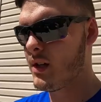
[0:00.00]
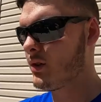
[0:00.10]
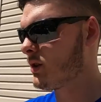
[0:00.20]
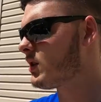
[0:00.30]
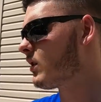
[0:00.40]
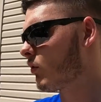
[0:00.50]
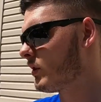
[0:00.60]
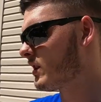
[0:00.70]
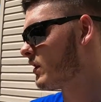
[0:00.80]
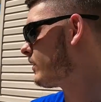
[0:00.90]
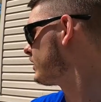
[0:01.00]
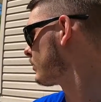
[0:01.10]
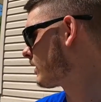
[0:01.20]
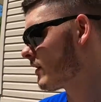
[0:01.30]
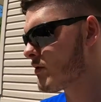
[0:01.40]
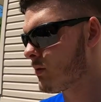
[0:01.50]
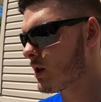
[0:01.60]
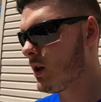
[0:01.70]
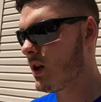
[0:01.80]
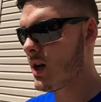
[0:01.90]
the videos or the series or whatever you want
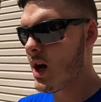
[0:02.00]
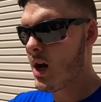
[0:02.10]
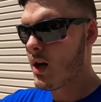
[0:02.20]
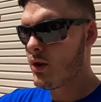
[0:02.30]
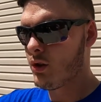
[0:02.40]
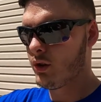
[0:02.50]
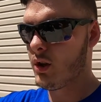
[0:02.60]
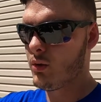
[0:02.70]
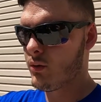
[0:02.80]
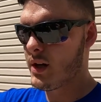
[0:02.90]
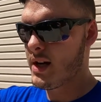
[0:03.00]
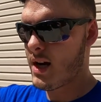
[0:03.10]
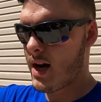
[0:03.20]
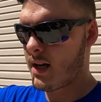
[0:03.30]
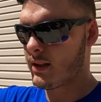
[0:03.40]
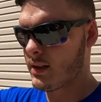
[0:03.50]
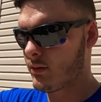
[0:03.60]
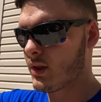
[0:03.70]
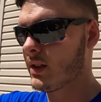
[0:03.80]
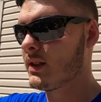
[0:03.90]
to call it, you'll know that I said I
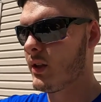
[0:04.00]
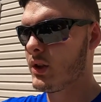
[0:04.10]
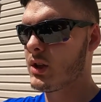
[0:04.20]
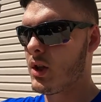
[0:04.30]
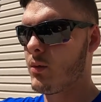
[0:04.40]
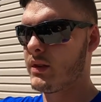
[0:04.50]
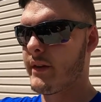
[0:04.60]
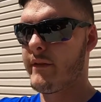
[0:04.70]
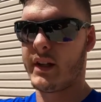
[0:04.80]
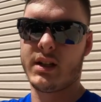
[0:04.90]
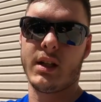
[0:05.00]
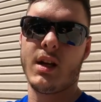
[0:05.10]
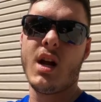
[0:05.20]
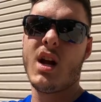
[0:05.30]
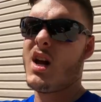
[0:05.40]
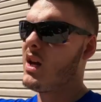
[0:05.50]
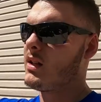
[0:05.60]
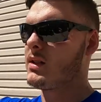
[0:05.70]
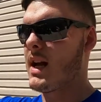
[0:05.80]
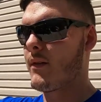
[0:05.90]
was gonna sell this car once I fixed it.
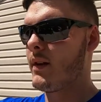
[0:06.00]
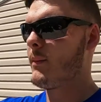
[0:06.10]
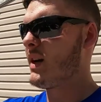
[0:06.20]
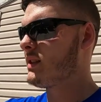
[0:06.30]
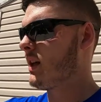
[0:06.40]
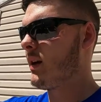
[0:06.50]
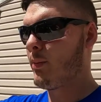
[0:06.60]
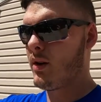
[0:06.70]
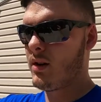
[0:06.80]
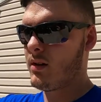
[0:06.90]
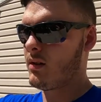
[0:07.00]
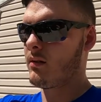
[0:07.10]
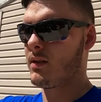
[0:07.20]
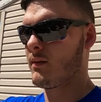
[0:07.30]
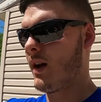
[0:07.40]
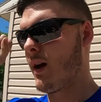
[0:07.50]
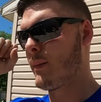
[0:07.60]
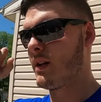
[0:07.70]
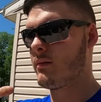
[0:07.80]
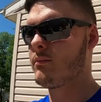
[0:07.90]
It's not really my type. I
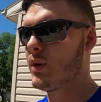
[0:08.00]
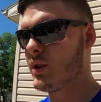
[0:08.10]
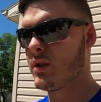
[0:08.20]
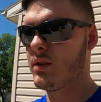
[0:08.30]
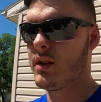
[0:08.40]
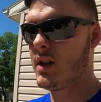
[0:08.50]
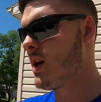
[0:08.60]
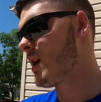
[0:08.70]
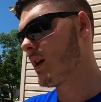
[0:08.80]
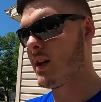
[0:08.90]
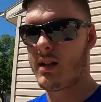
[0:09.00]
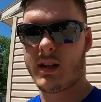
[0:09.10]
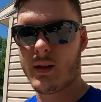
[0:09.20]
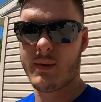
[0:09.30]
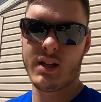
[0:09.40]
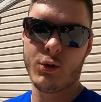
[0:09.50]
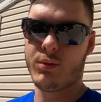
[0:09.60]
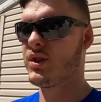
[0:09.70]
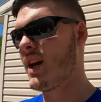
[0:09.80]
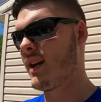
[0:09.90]
mean, personally, kind of think the Mini
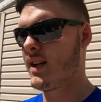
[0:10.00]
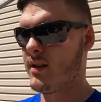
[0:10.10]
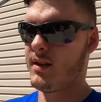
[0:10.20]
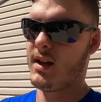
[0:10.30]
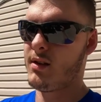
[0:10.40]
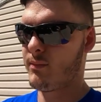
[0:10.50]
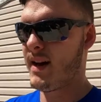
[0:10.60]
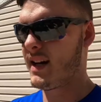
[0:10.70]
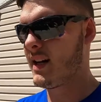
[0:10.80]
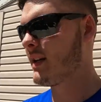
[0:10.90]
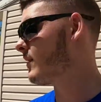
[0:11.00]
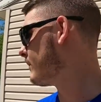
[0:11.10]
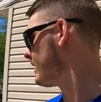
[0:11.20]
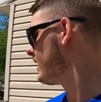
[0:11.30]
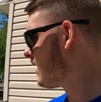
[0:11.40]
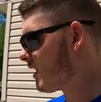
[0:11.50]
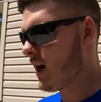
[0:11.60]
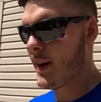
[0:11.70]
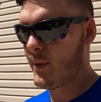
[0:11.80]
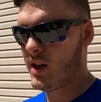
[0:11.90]
Cooper's gay now that I look back at it, but
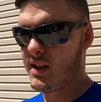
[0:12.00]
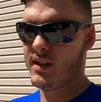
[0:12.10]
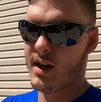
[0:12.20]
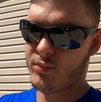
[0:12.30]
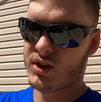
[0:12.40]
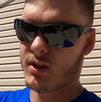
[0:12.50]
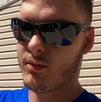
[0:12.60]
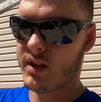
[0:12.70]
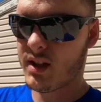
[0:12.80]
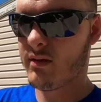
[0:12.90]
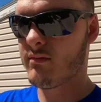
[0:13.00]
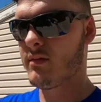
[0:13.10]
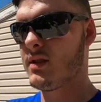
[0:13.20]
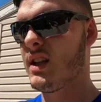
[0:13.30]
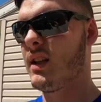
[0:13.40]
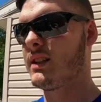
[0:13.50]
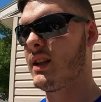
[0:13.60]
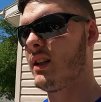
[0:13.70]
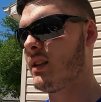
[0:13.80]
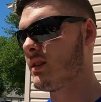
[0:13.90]
I bought it, I'm stuck with it until I
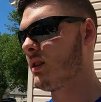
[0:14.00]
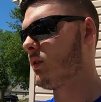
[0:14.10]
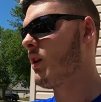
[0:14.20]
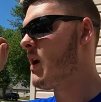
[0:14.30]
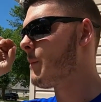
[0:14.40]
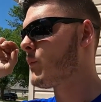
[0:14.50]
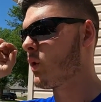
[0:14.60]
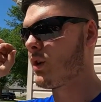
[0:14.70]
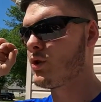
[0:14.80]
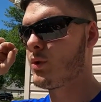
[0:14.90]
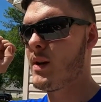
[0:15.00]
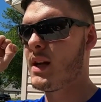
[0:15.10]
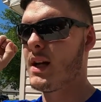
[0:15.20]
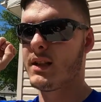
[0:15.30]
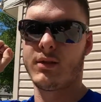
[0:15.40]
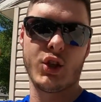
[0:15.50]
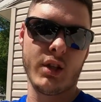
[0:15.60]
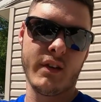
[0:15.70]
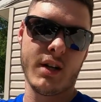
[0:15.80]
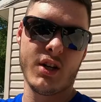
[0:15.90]
sell it. So we're gonna just make it as
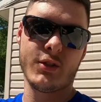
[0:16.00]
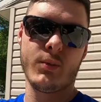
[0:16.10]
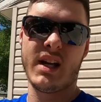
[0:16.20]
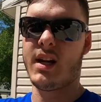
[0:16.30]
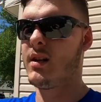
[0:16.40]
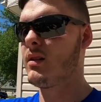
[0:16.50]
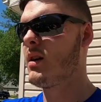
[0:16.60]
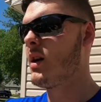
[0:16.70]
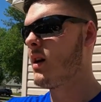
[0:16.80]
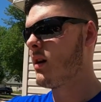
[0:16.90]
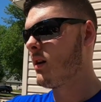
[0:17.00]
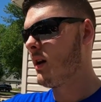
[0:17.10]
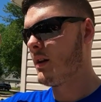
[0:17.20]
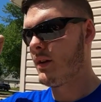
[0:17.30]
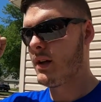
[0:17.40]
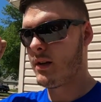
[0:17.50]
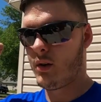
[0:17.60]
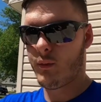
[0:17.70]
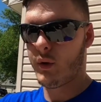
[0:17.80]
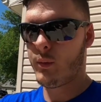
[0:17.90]
good of a car as we can, and then
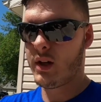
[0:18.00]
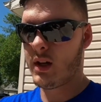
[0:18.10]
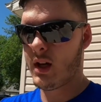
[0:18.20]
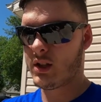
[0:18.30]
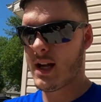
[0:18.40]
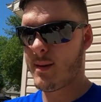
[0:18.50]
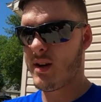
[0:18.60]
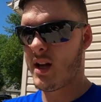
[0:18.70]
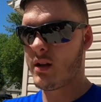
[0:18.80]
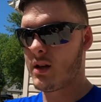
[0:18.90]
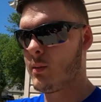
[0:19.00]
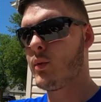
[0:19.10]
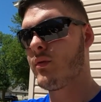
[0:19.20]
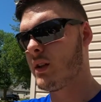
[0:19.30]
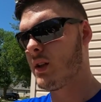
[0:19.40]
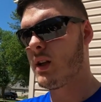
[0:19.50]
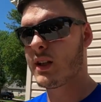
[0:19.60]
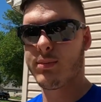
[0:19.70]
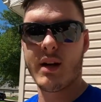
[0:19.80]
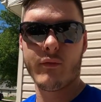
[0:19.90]
hopefully we can get as top dollar and then move into the
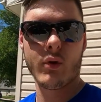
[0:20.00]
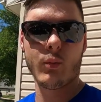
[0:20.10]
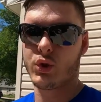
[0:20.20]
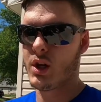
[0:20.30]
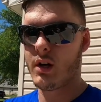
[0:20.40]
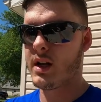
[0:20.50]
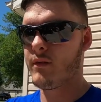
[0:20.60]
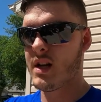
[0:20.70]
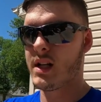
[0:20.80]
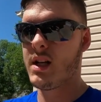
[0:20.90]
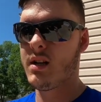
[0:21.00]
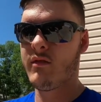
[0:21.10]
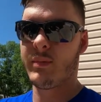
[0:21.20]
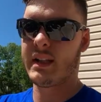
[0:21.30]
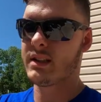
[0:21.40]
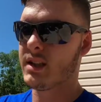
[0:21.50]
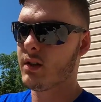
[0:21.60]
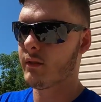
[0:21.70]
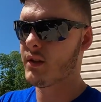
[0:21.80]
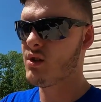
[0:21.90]
next platform, which I already have the idea of, but that's a
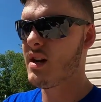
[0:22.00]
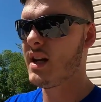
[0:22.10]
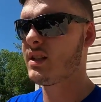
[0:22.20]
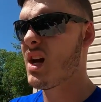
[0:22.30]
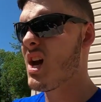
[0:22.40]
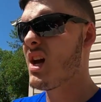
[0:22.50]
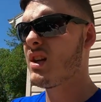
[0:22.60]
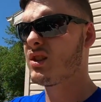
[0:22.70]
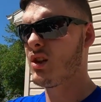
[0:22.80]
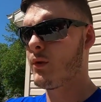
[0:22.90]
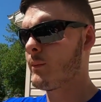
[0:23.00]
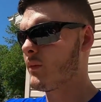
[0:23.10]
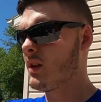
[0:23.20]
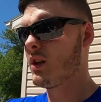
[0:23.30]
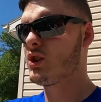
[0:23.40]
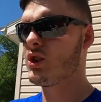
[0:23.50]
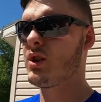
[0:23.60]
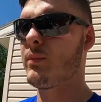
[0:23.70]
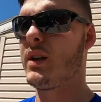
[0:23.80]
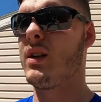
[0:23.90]
secret for you guys. So let's just
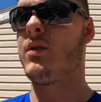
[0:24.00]
jump right